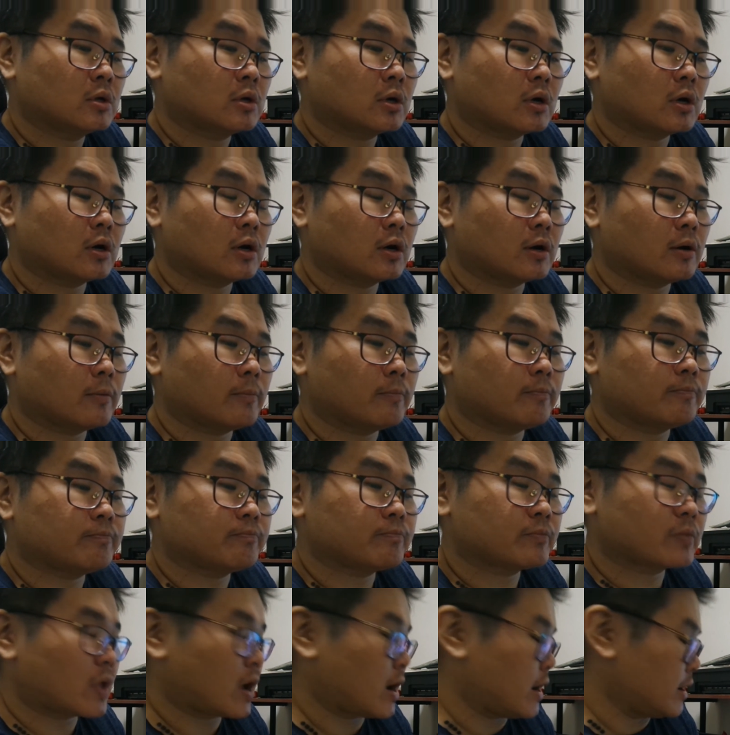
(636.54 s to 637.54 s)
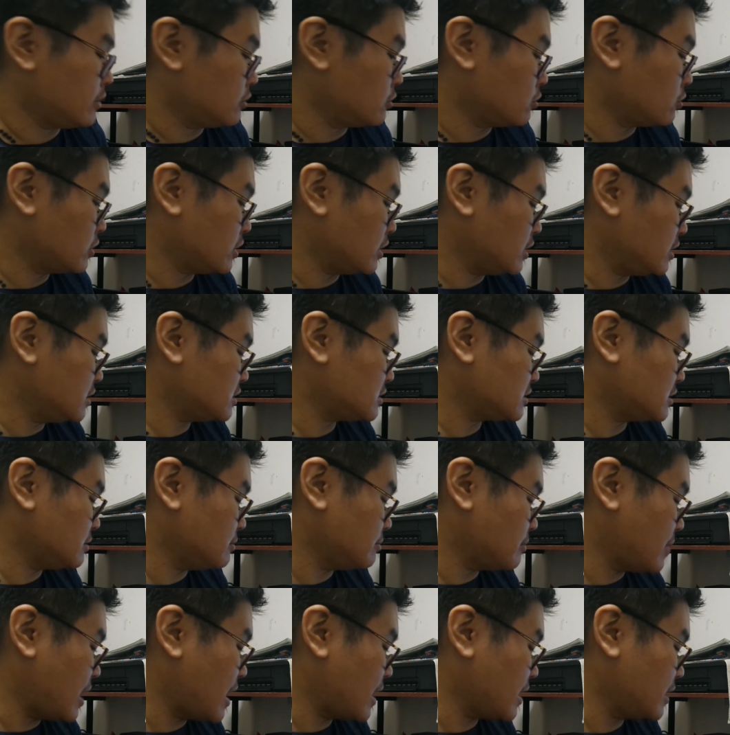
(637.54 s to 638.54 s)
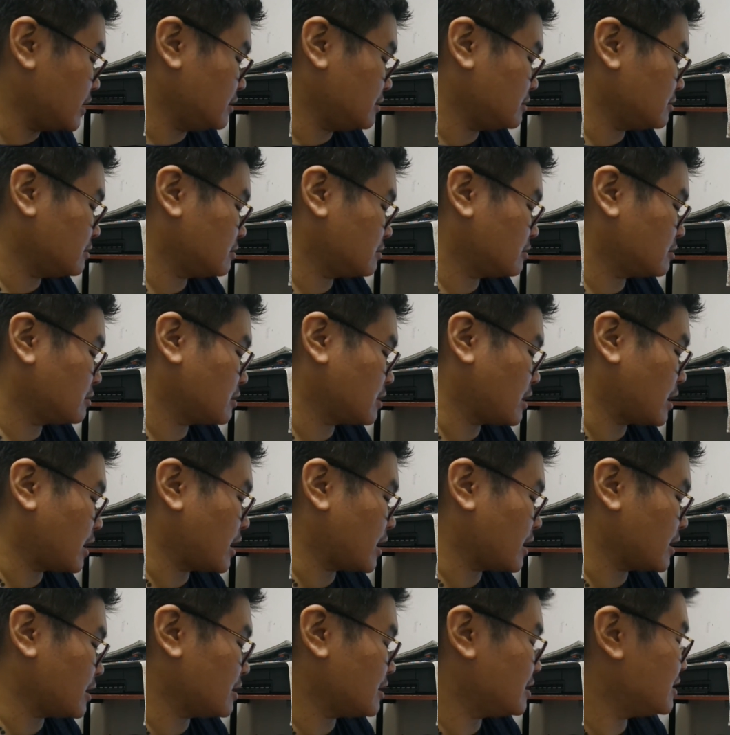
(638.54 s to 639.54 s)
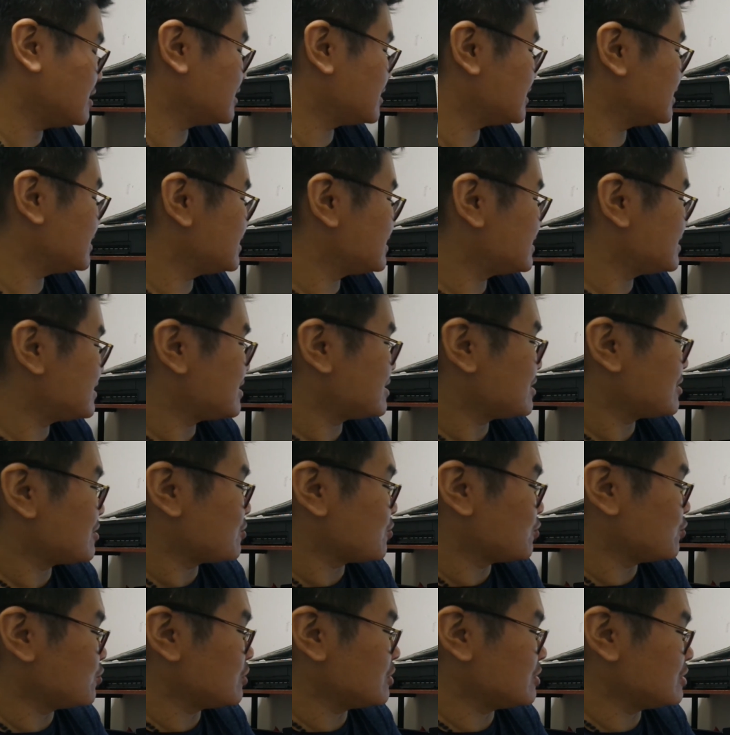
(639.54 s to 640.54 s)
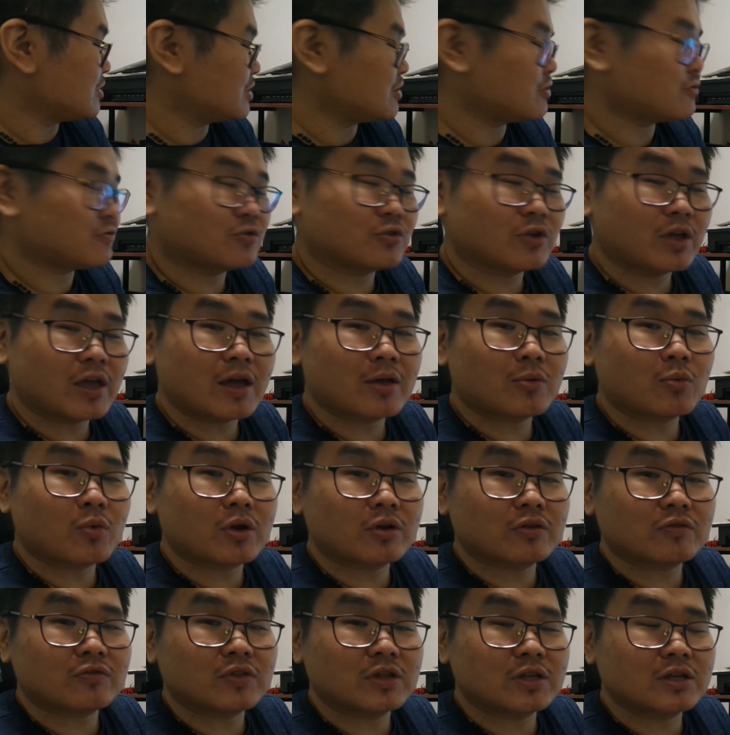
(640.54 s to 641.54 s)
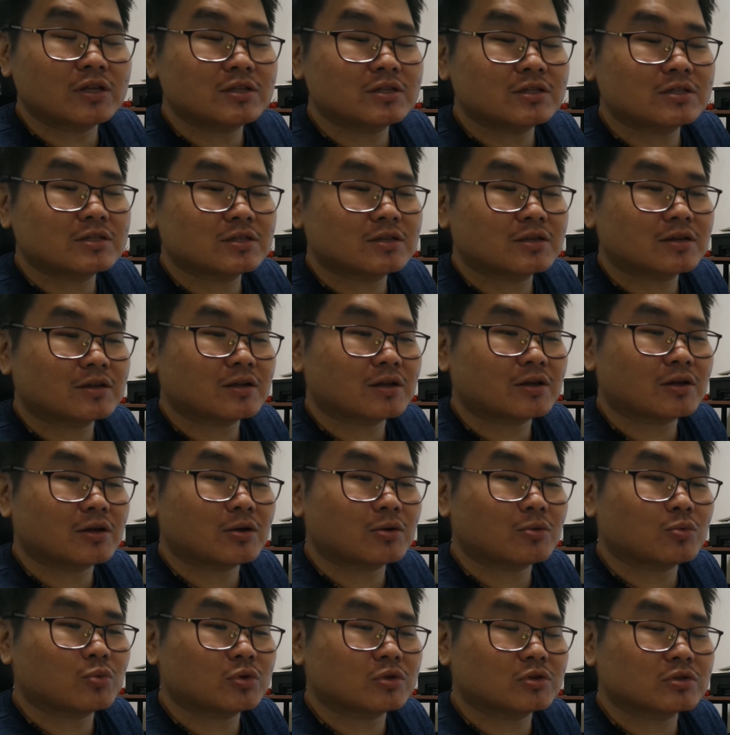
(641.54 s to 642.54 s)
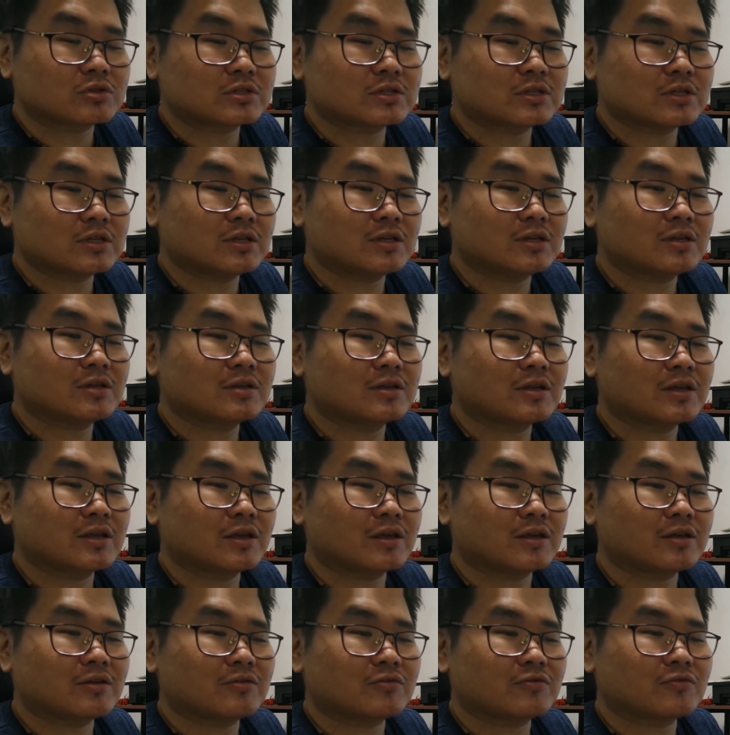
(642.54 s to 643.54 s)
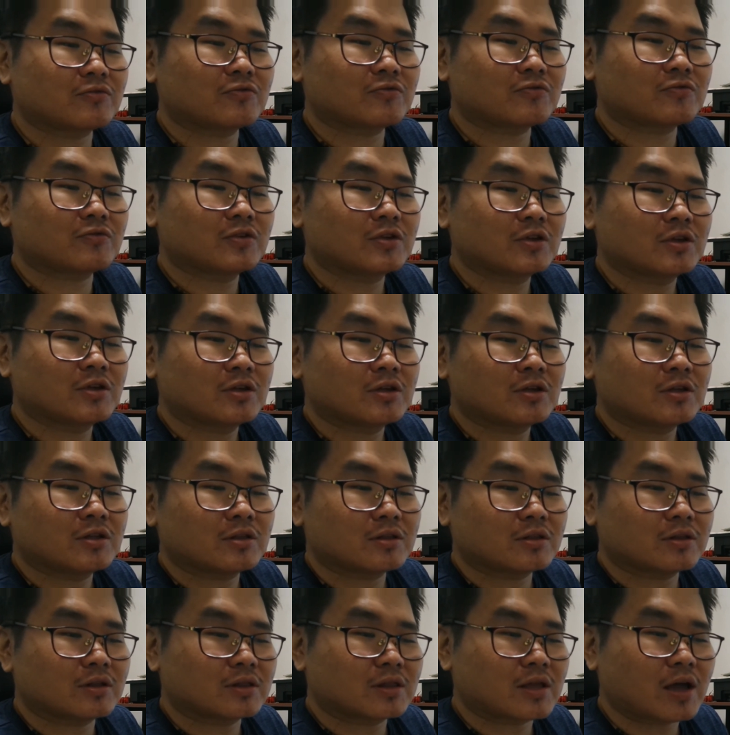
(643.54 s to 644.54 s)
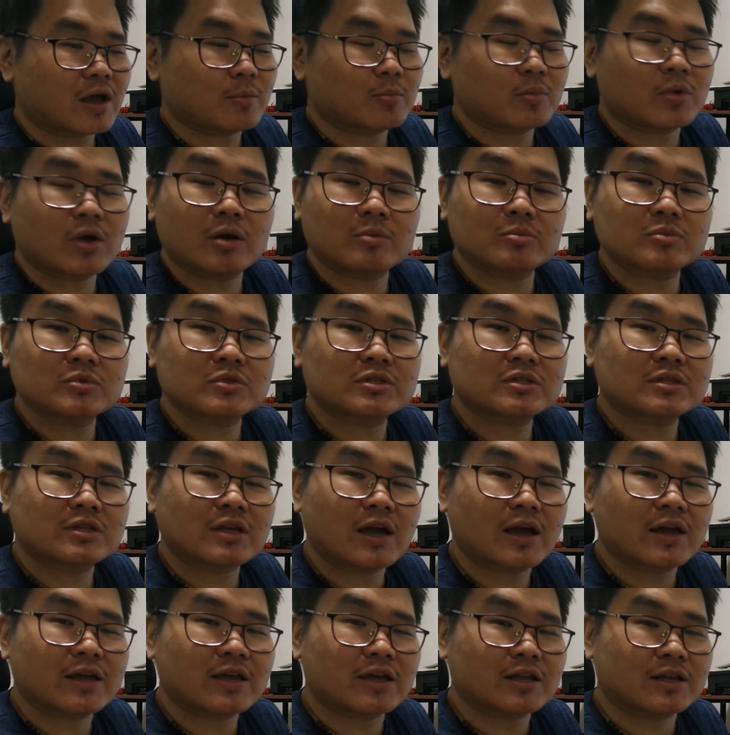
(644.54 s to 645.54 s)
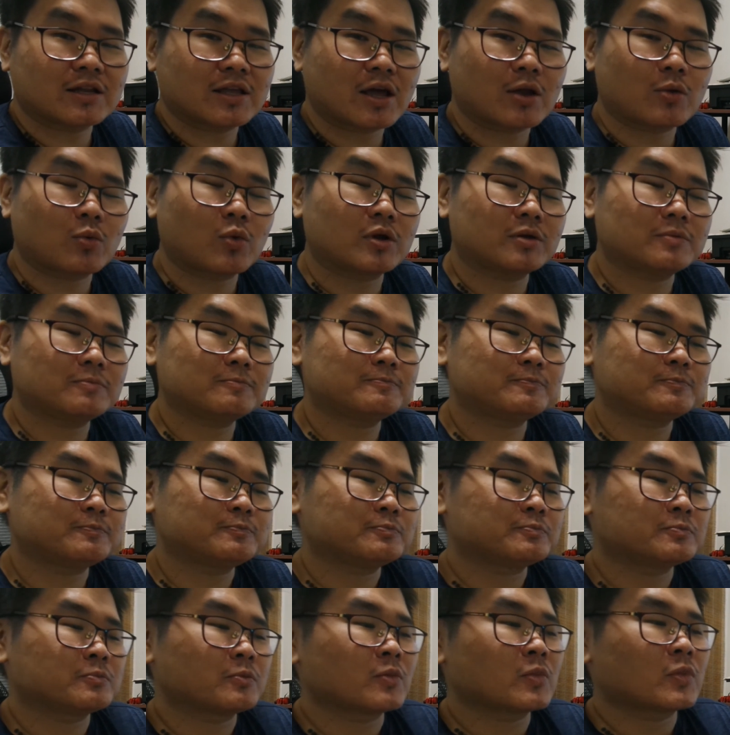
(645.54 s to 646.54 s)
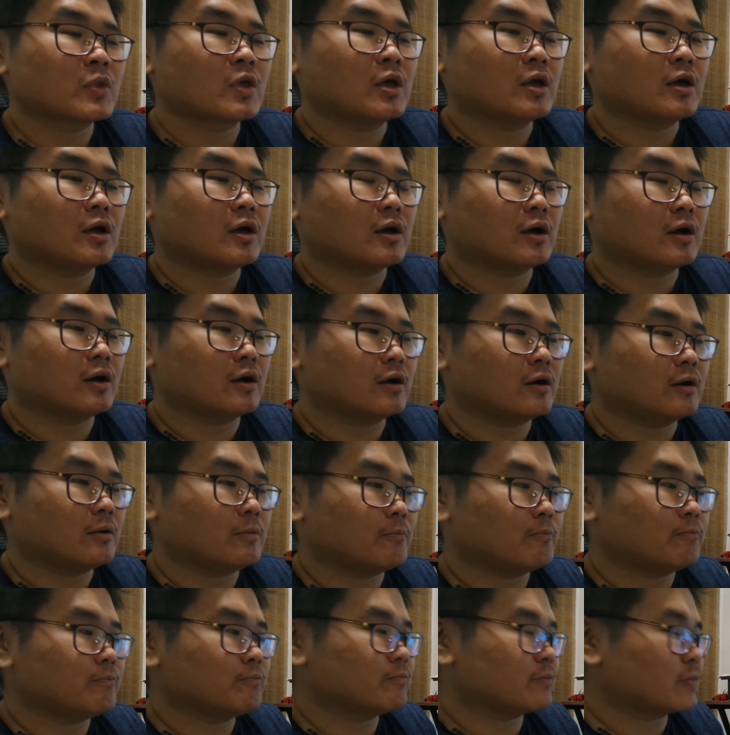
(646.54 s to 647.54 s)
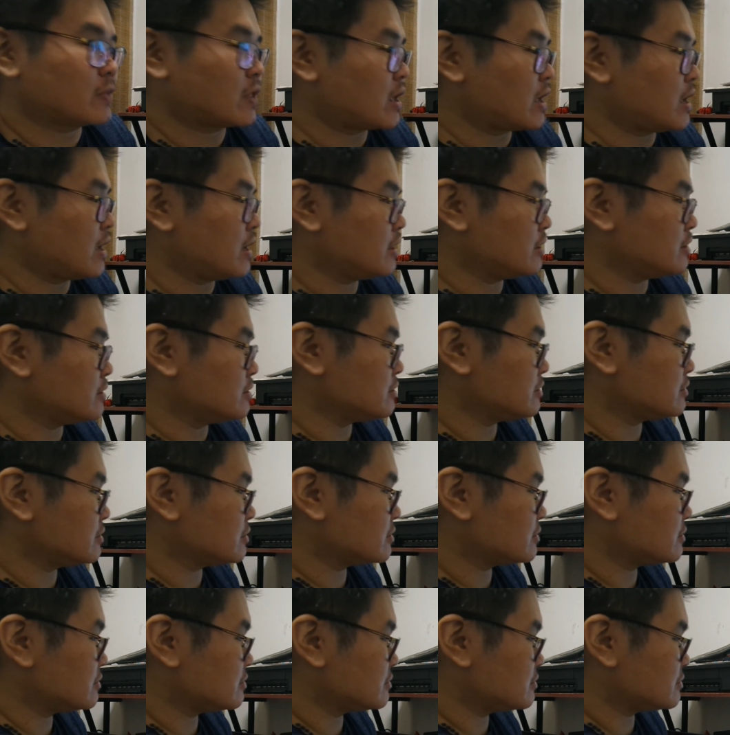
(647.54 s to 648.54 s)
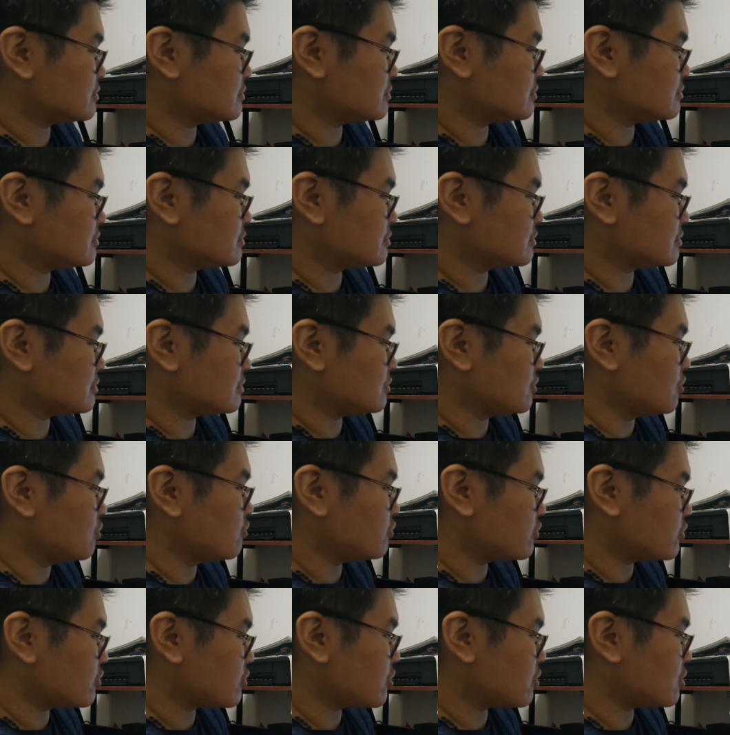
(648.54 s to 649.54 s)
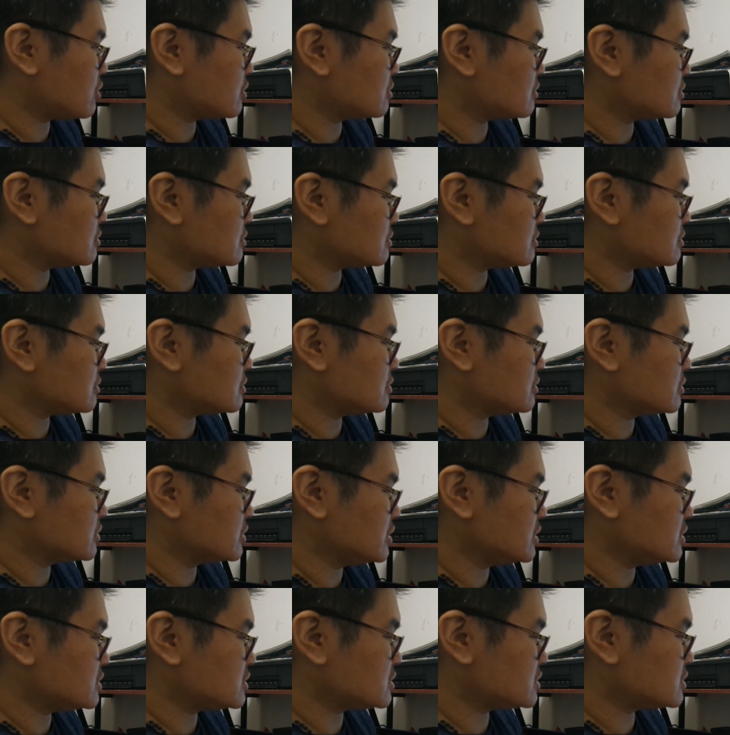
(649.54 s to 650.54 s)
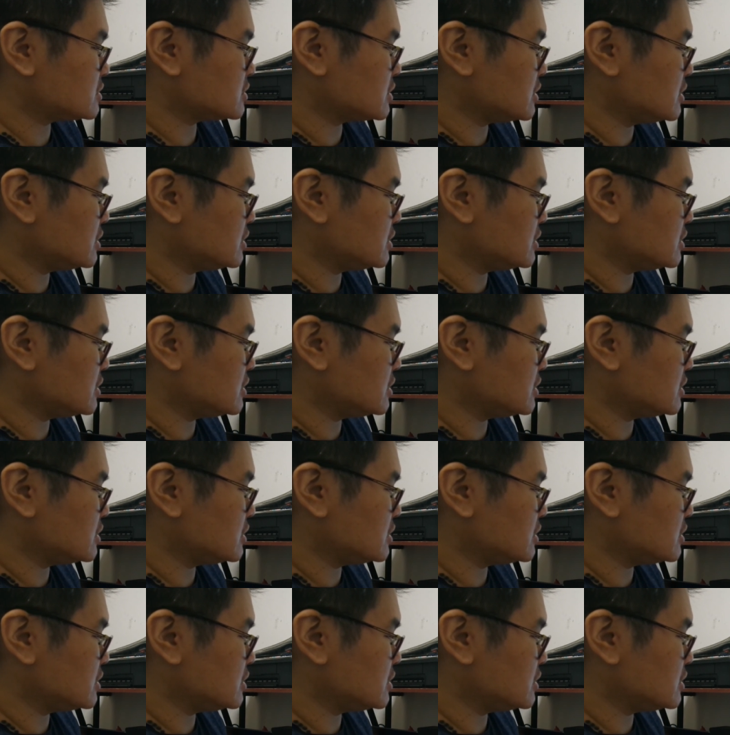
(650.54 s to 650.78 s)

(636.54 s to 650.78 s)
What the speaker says: I know it is in mine. I would love to get one of these. We'll see if the time comes I can get one. And overall, this